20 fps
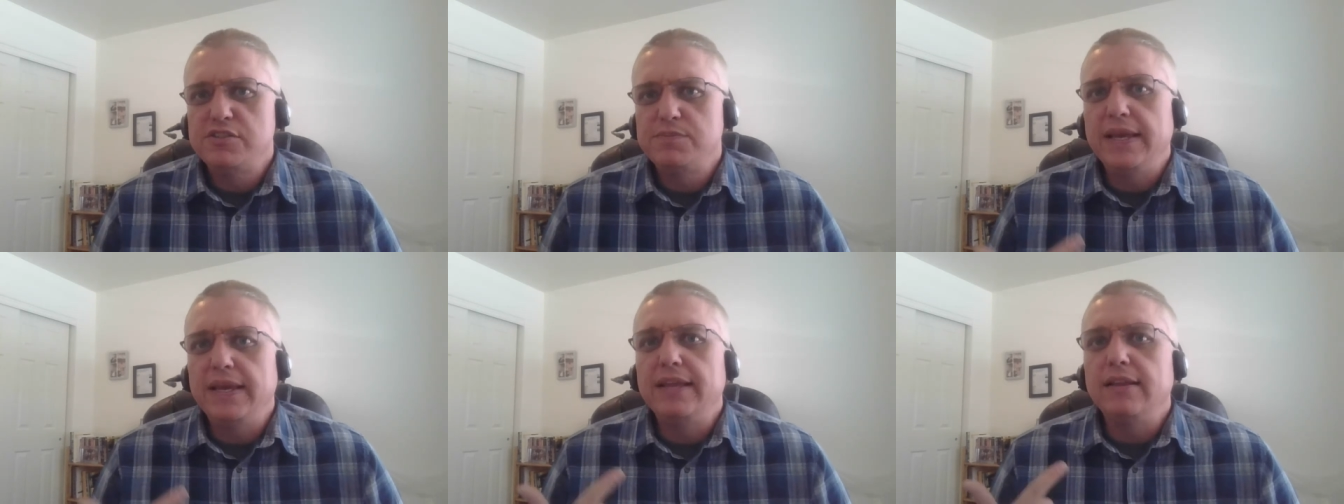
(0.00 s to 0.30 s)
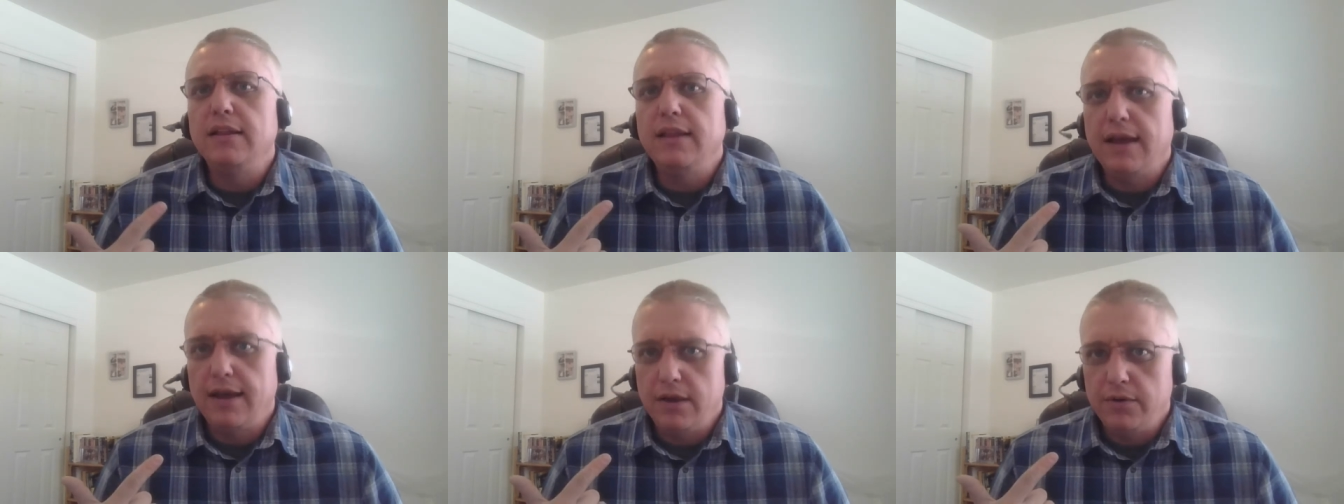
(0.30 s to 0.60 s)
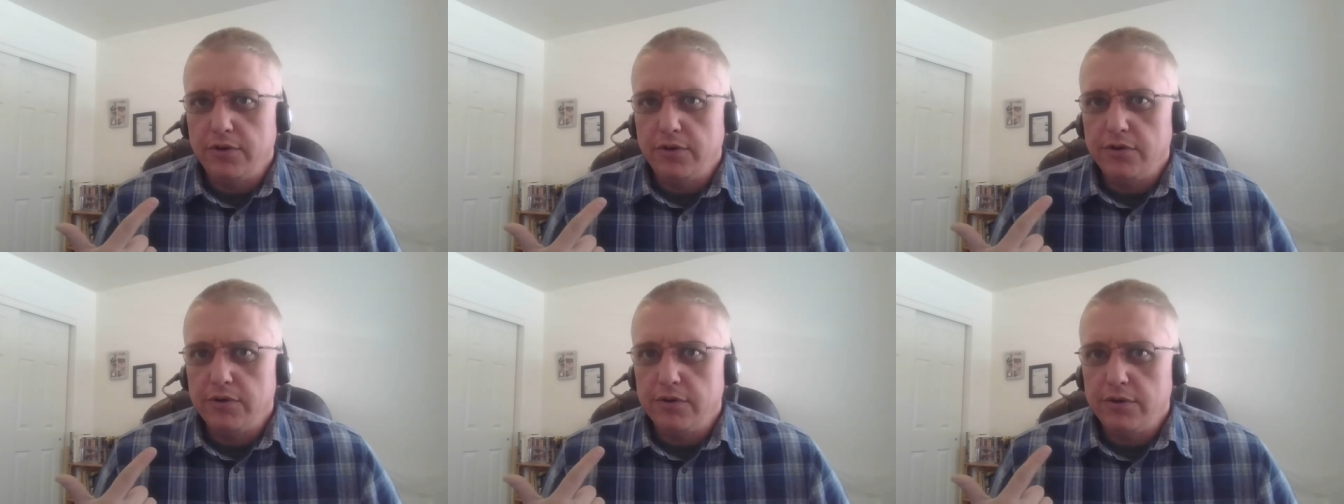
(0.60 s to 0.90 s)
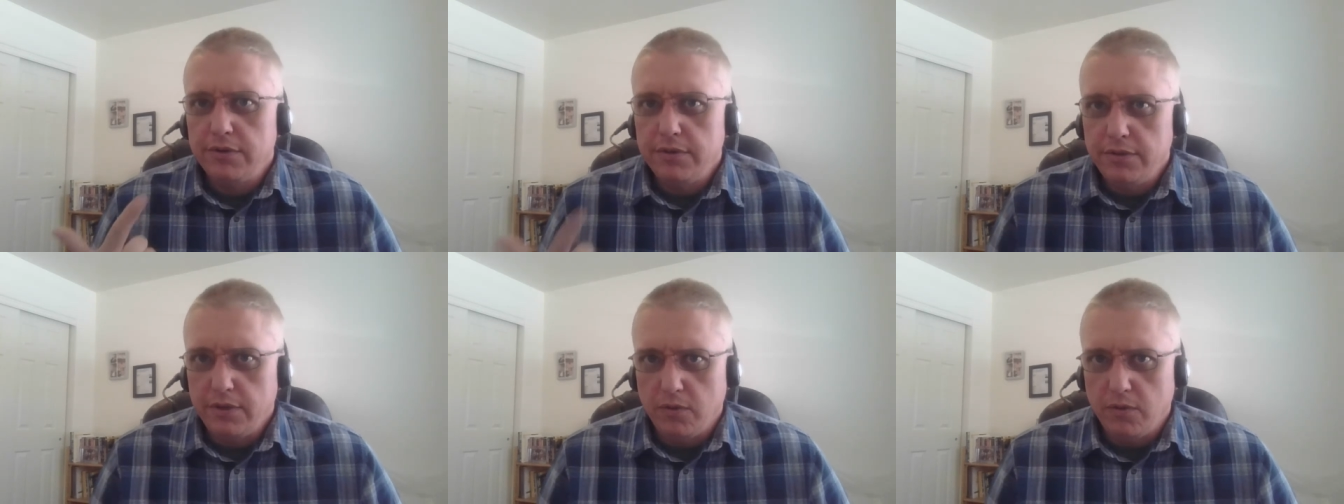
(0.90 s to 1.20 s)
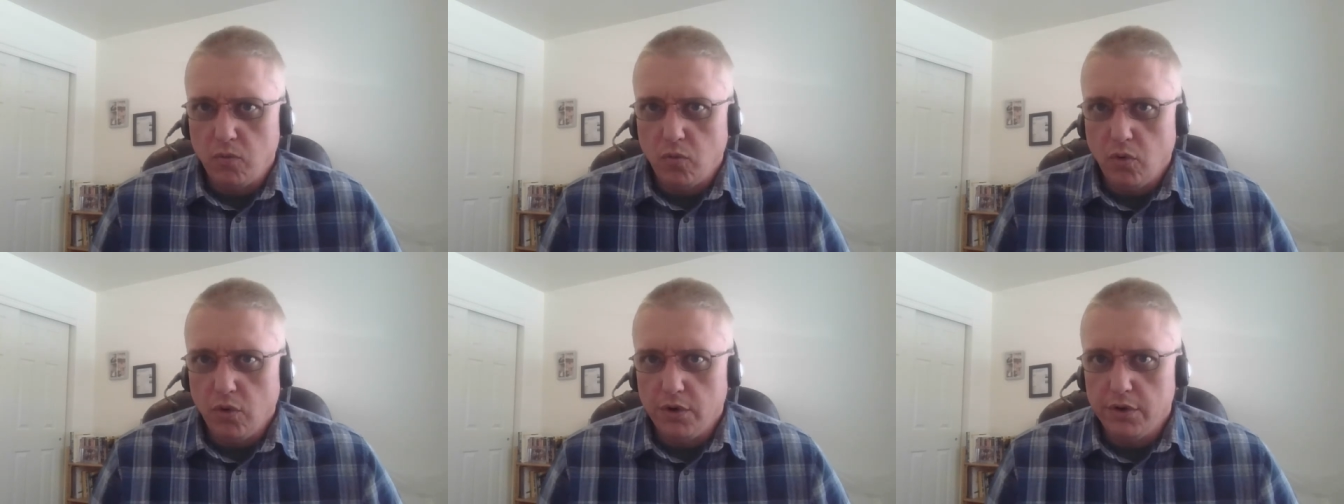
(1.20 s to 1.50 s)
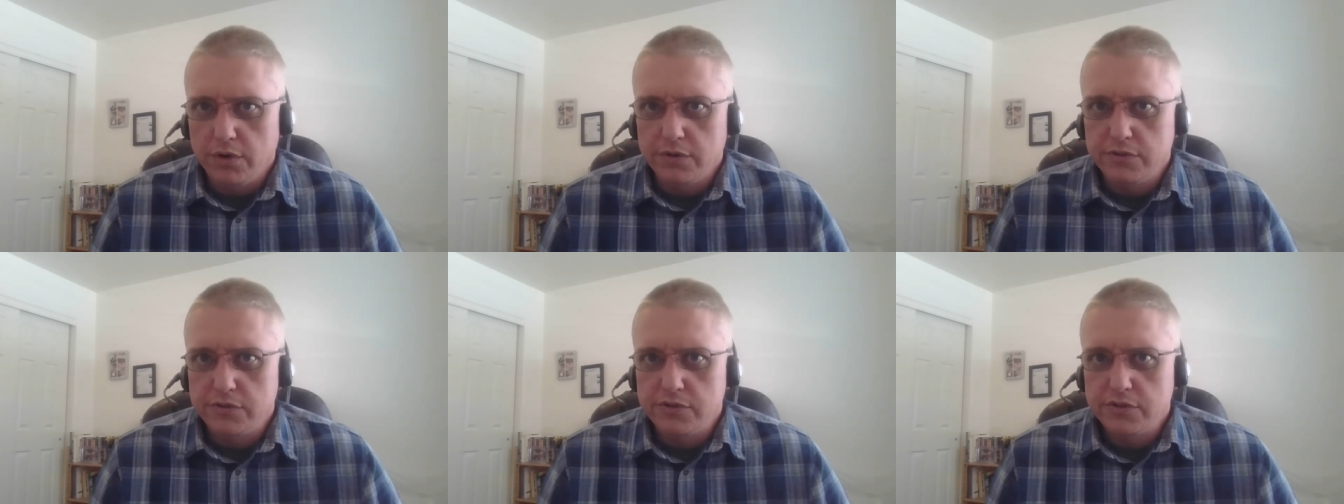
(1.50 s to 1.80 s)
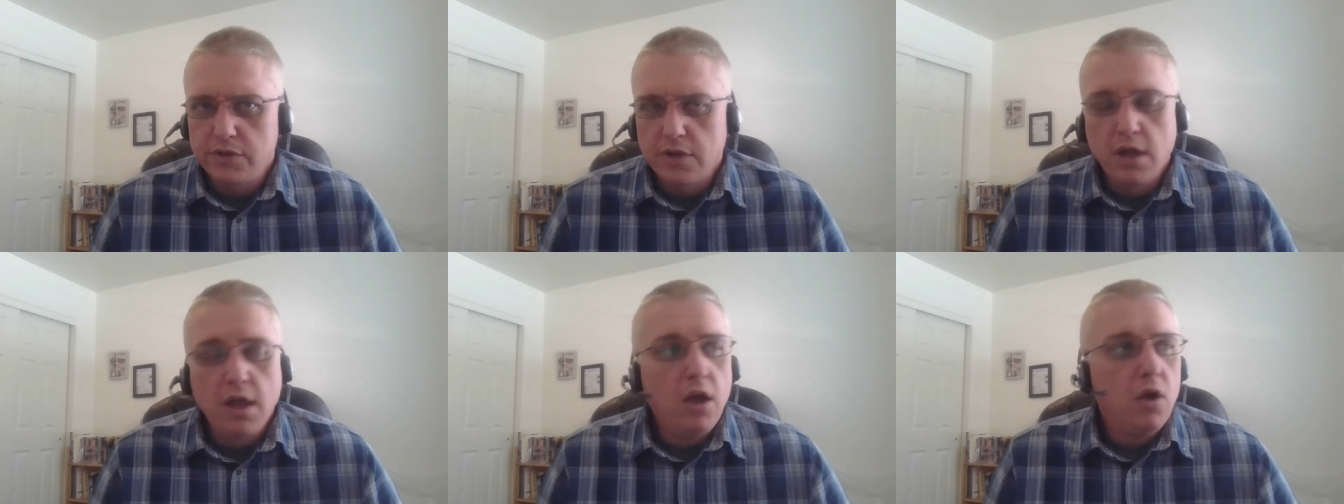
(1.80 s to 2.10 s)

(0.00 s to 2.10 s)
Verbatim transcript: speak louder than words.